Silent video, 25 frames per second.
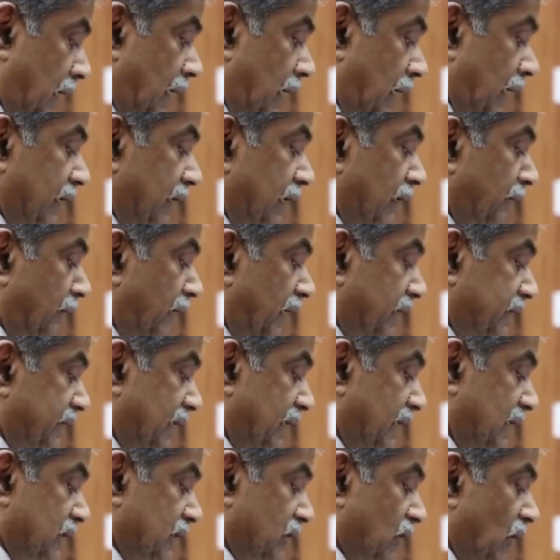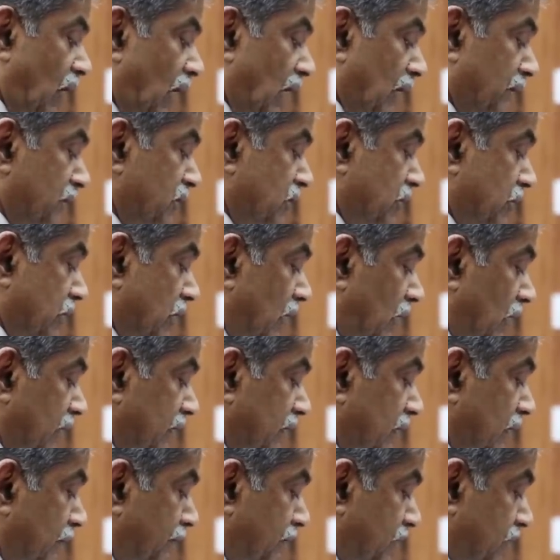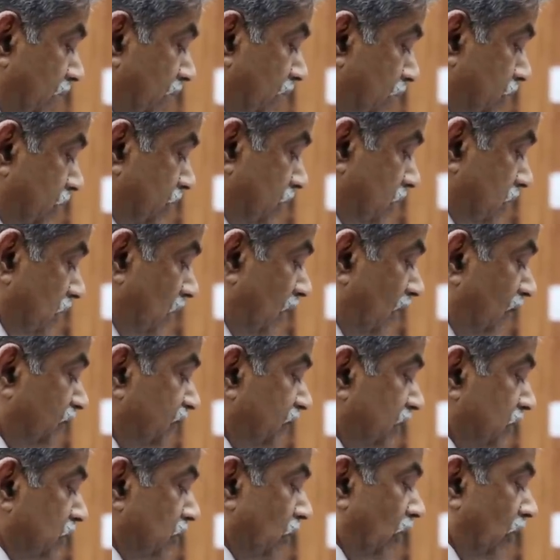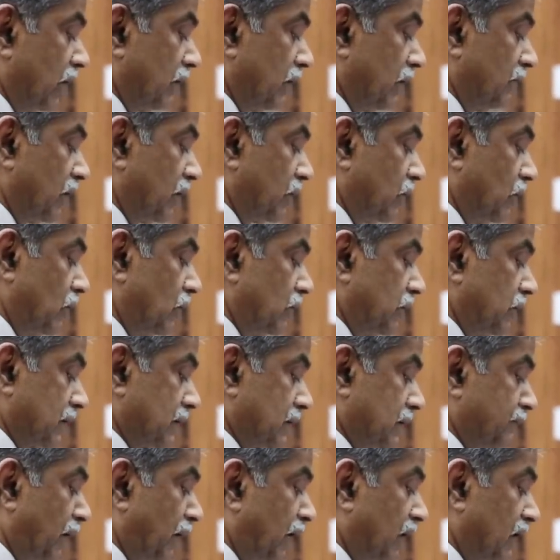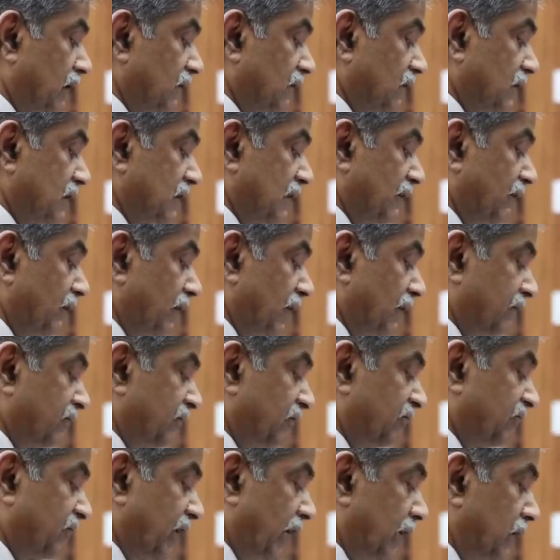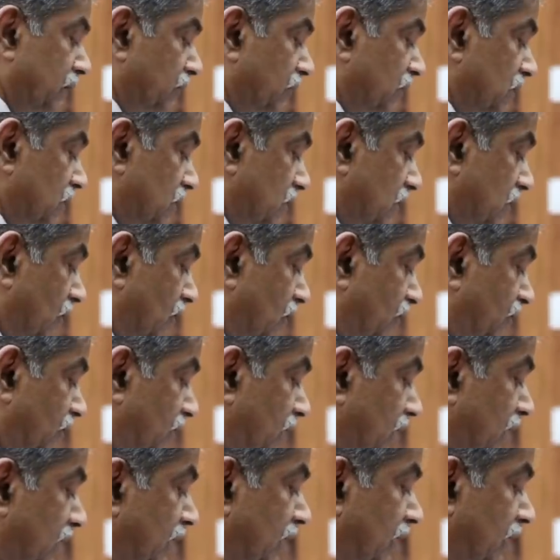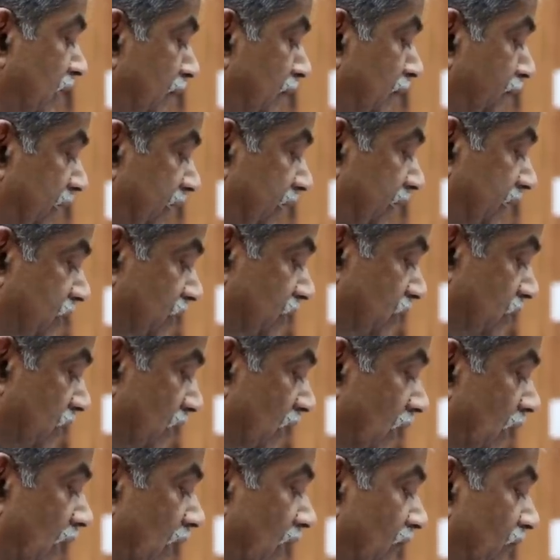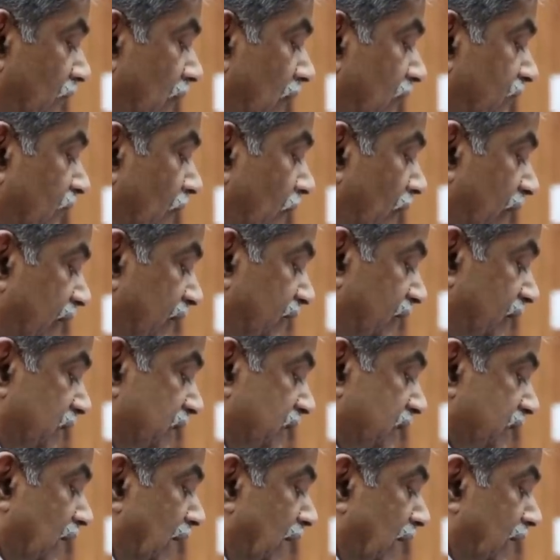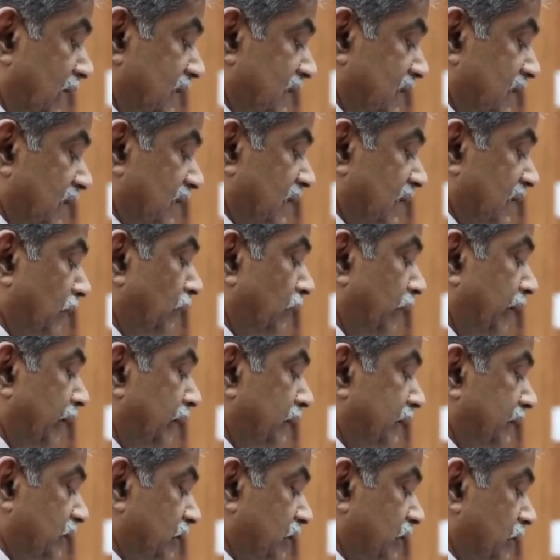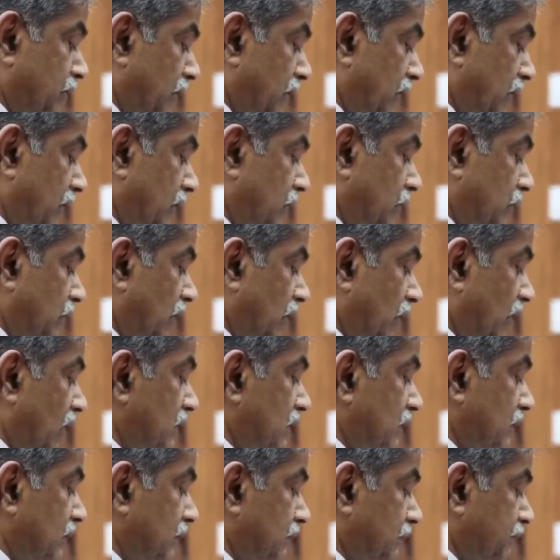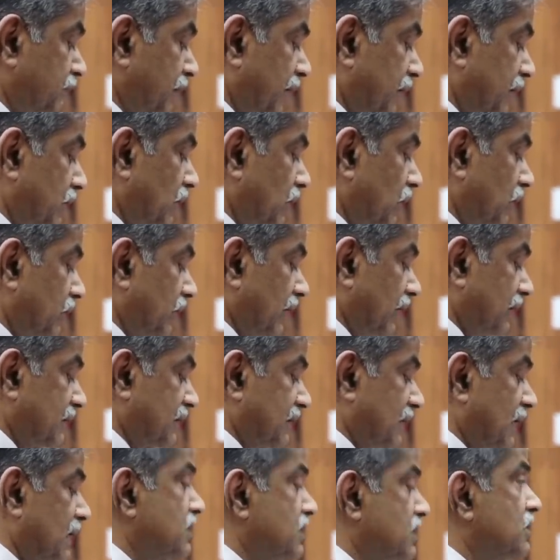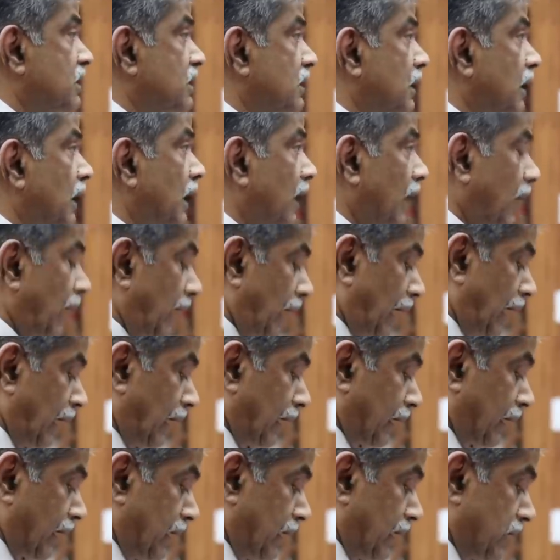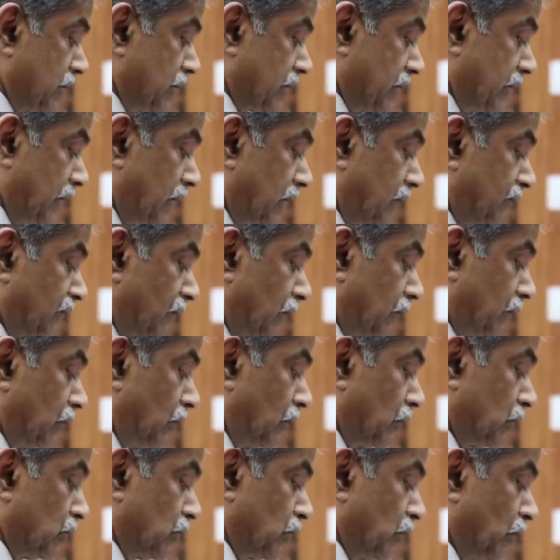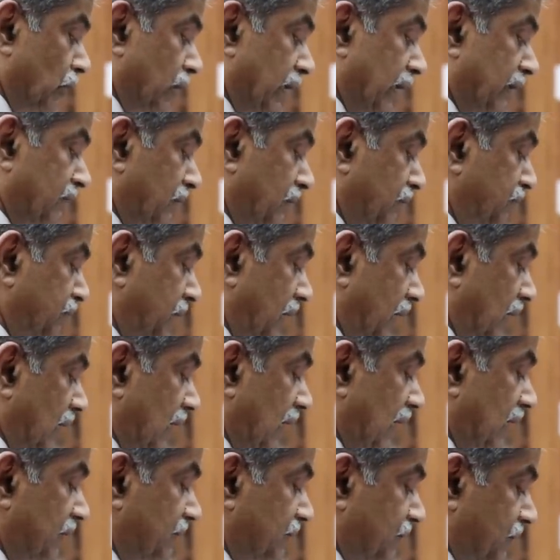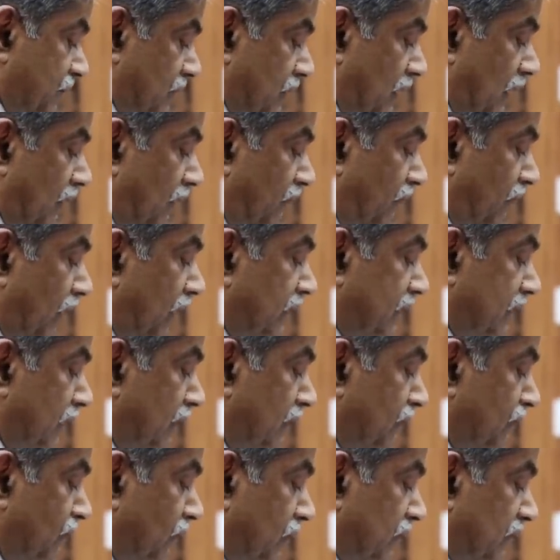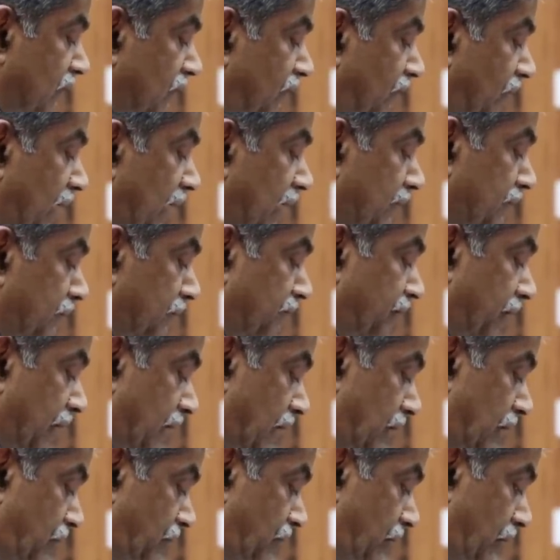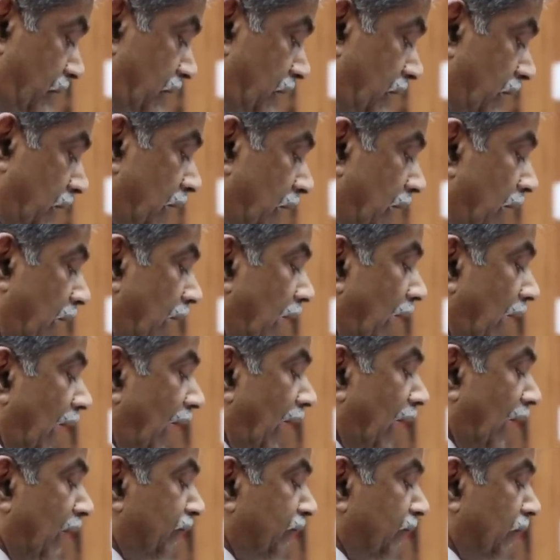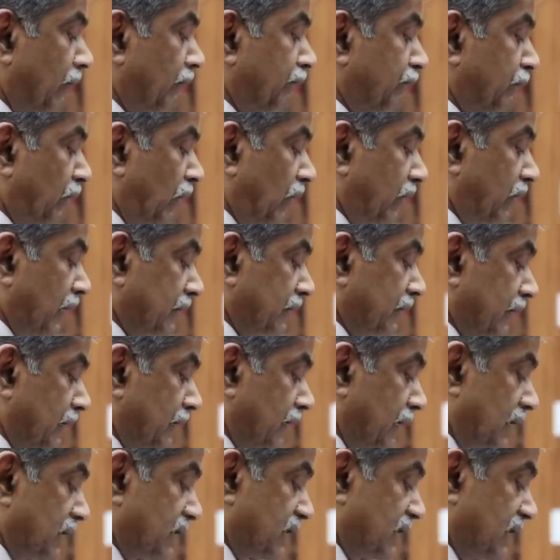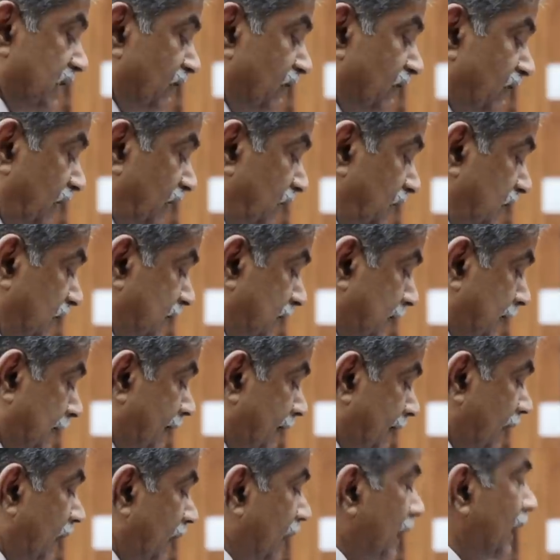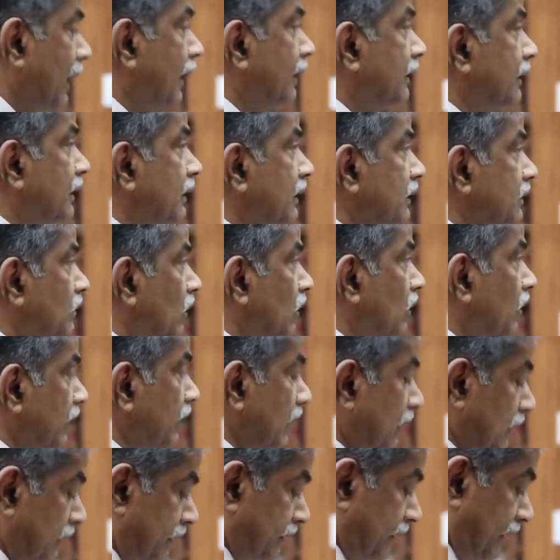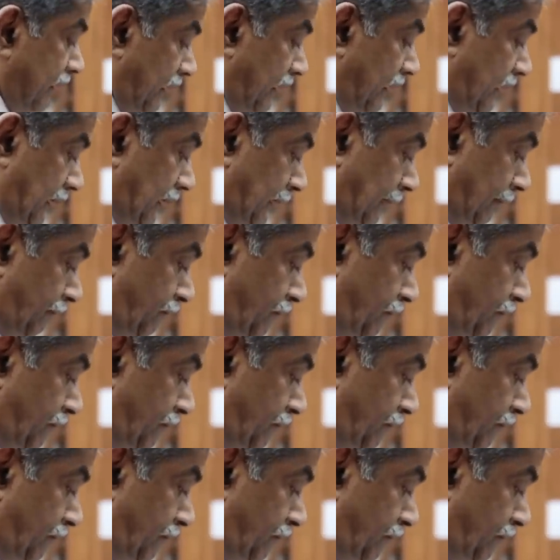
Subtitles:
The Martyrs Column installed in the precincts of this Honourable Court as part of the 75th anniversary of Indian independence will forever stand as a towering testimony to Your Lordship's patriotic sense and concern for those who gave up their lives fighting for the freedom of the country and for protecting its sovereignty and territorial integrity.